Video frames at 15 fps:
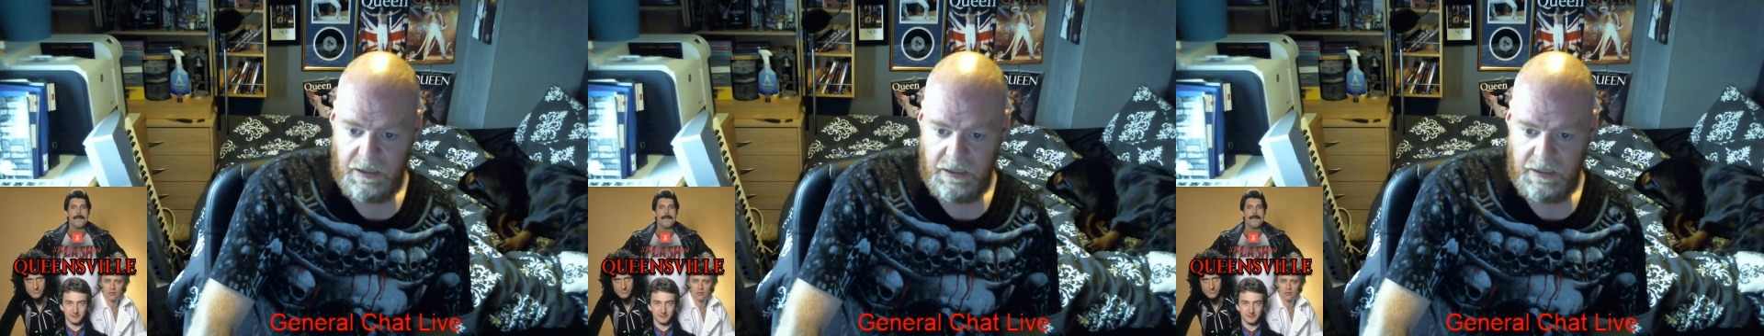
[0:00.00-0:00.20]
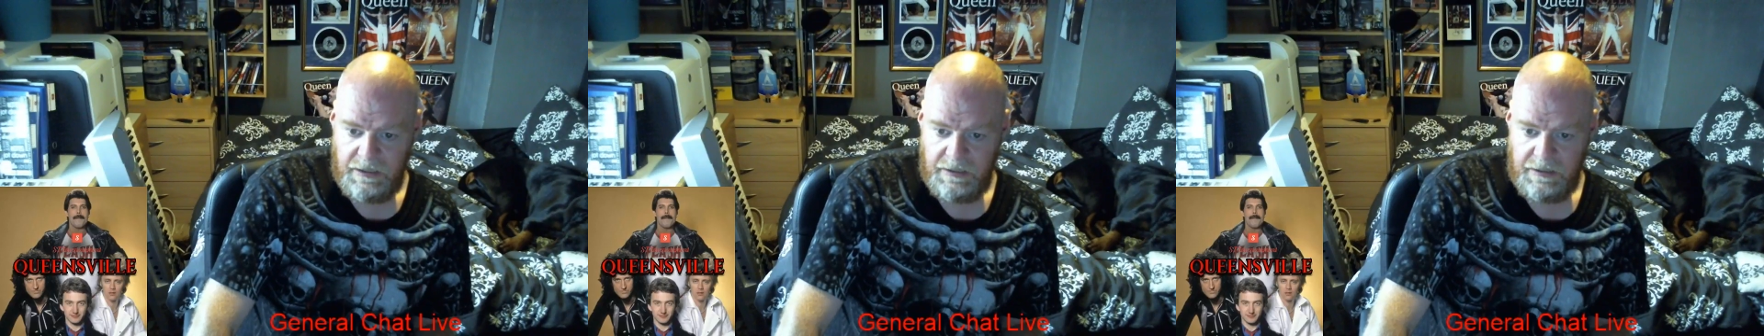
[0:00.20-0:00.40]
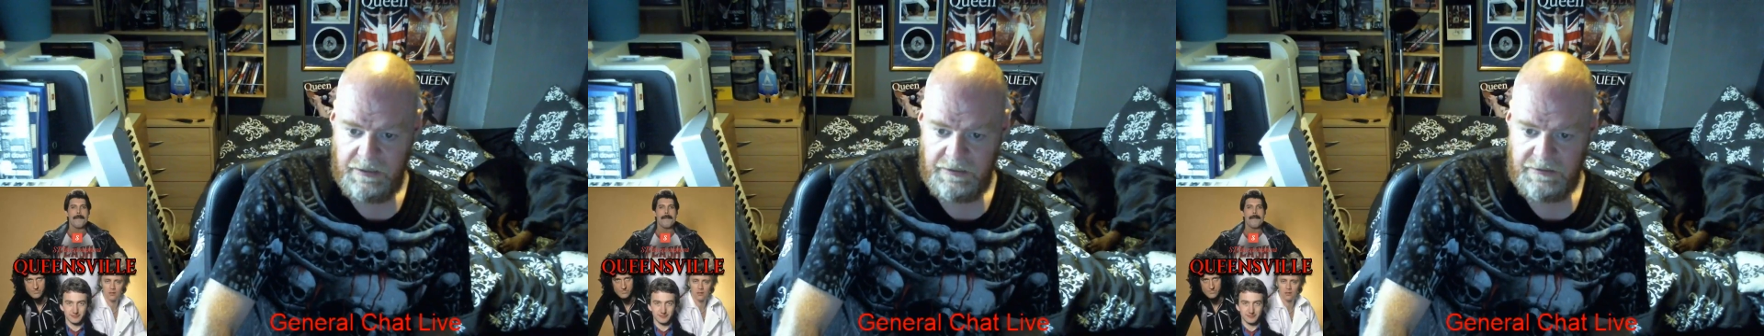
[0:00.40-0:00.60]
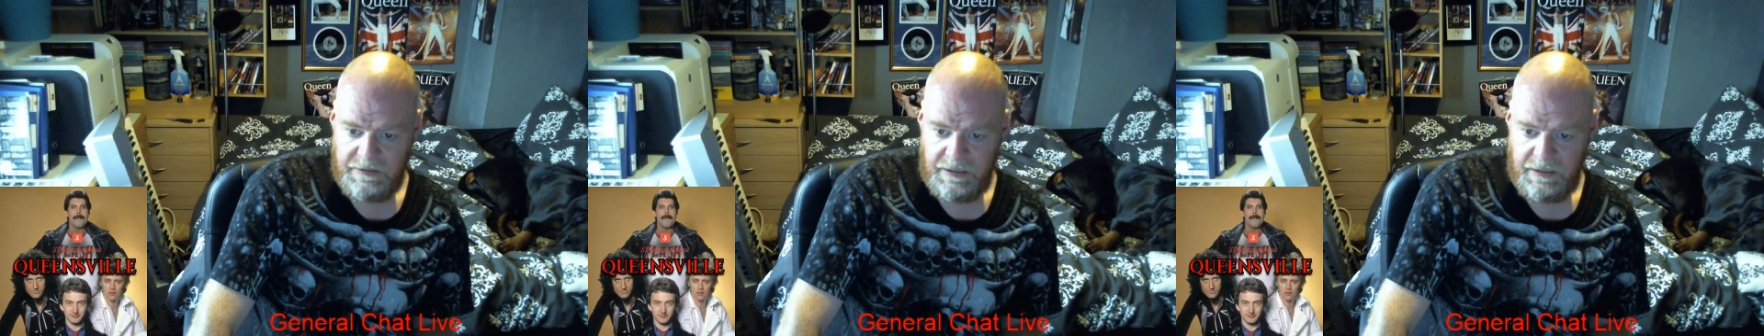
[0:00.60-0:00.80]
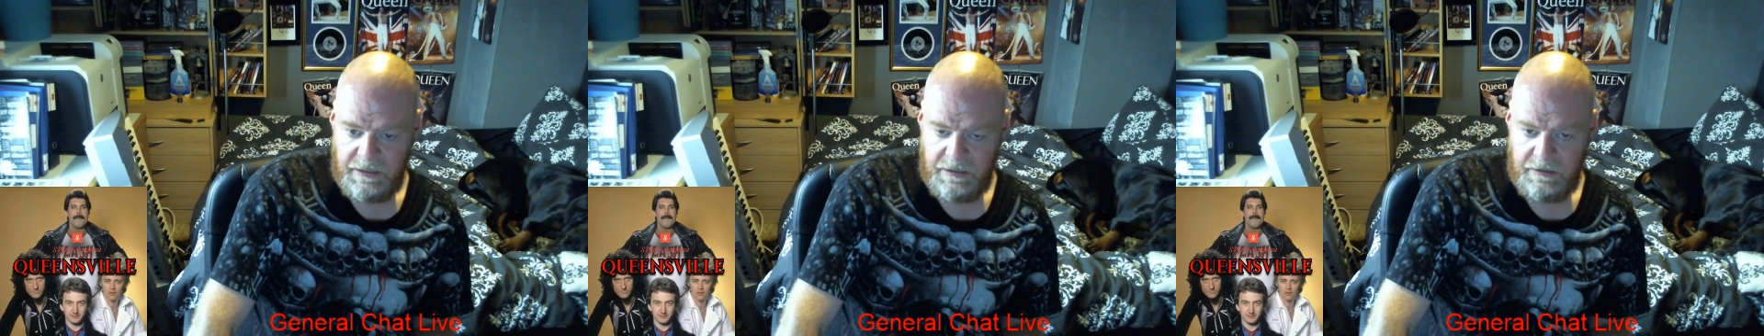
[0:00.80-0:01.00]
and
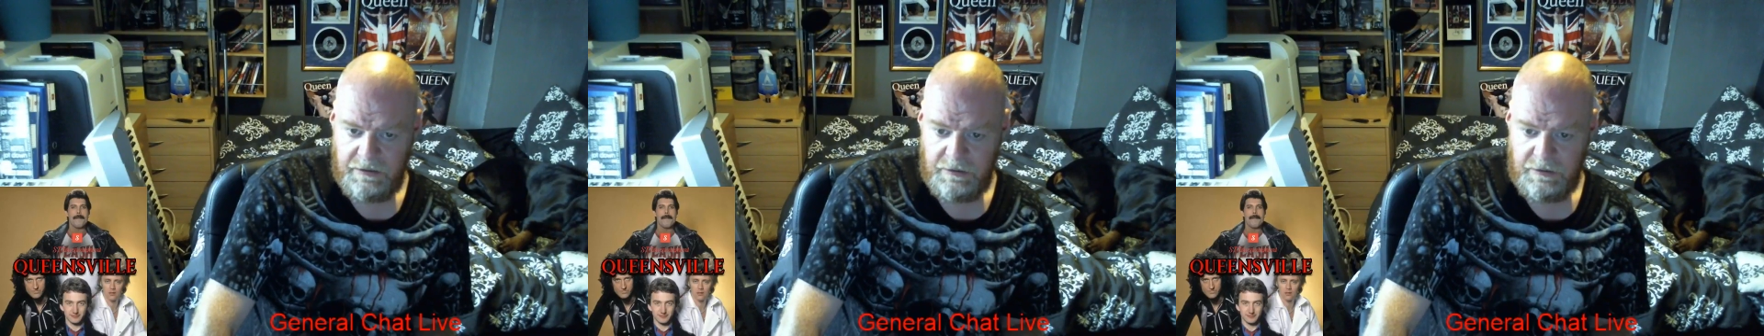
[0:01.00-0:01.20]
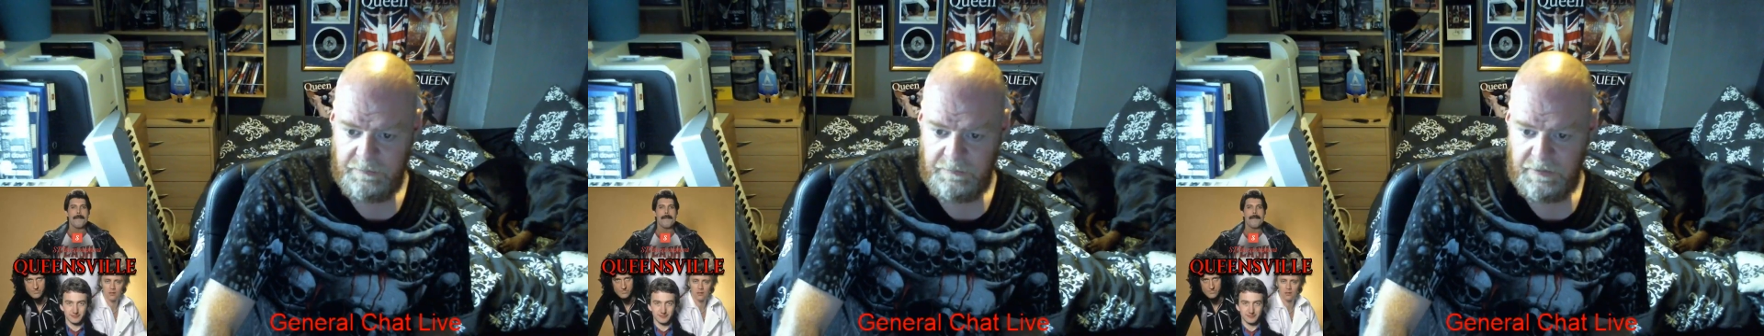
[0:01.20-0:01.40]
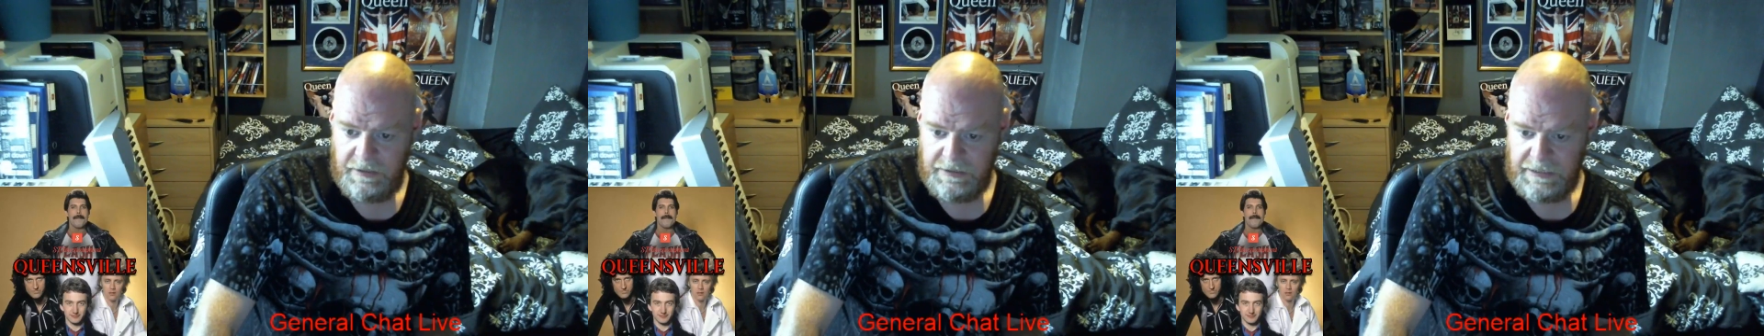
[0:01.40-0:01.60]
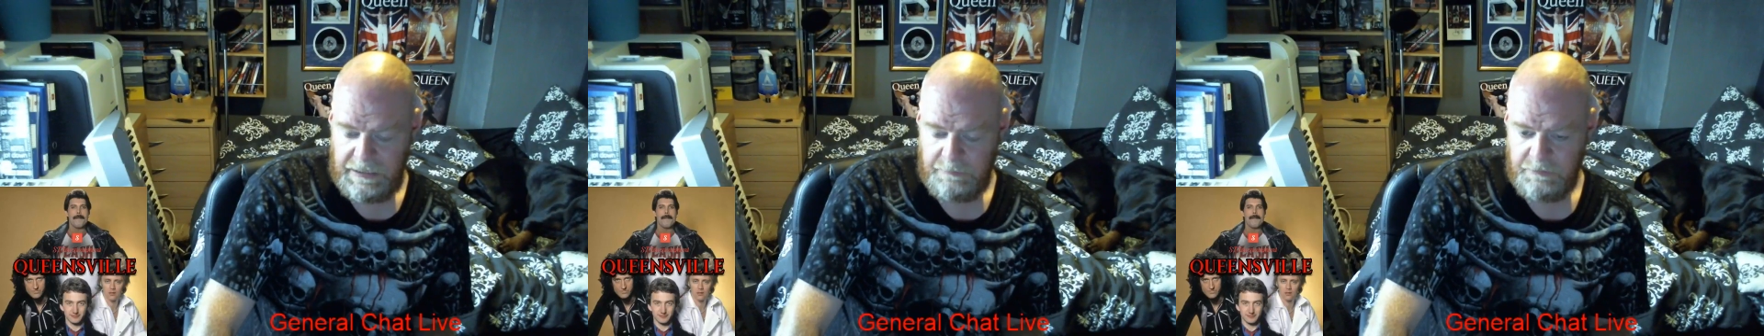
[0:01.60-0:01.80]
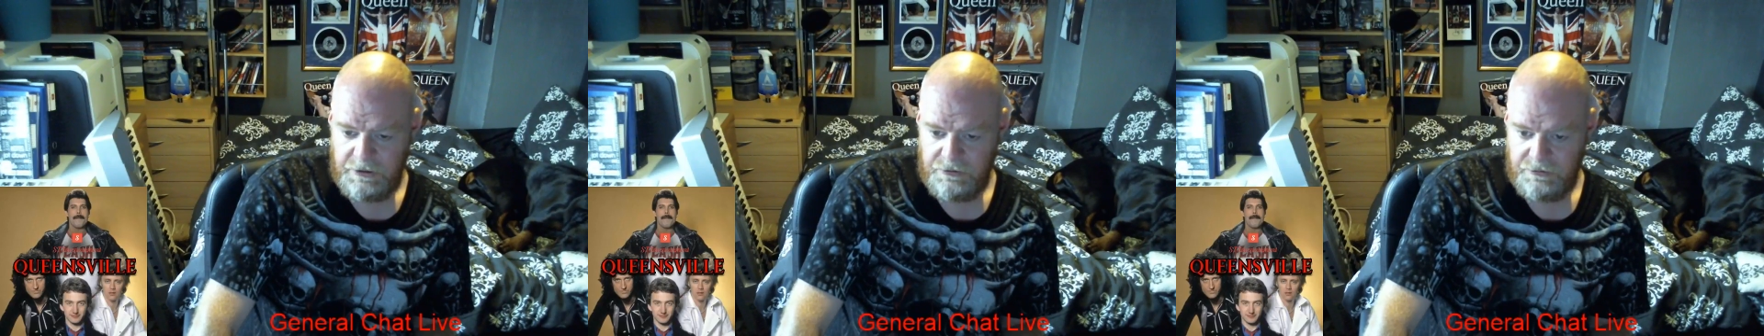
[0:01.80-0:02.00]
I
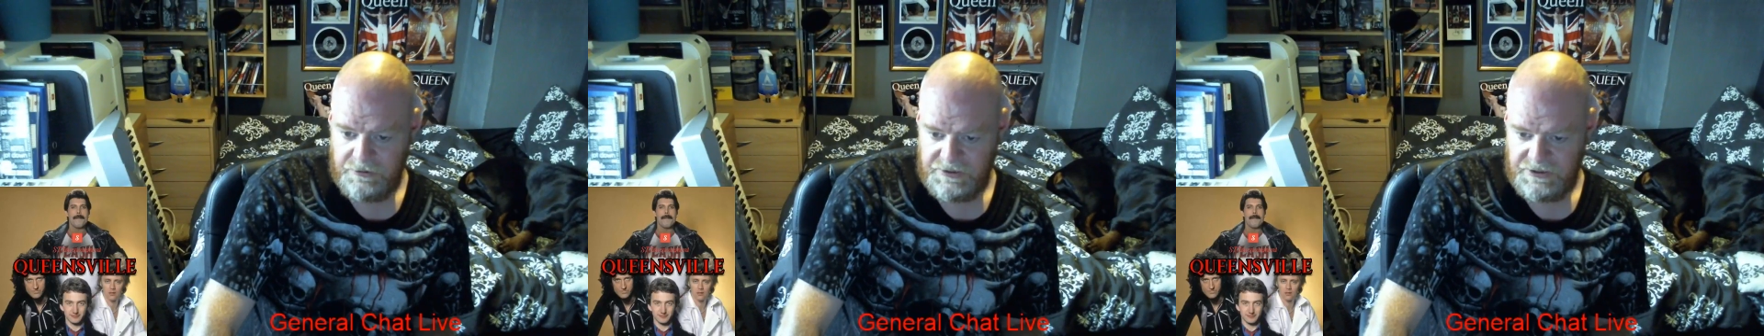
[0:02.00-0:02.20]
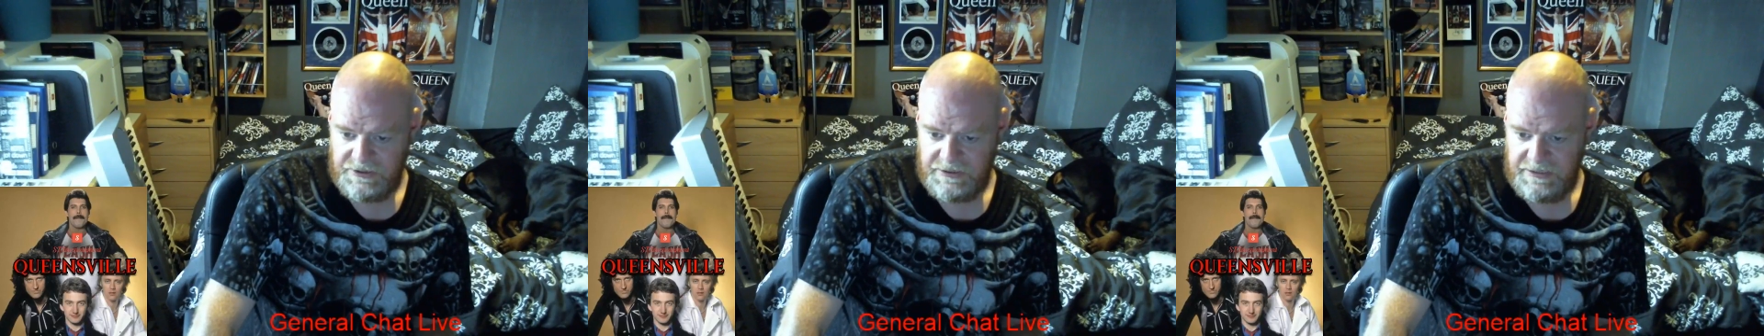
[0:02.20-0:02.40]
came across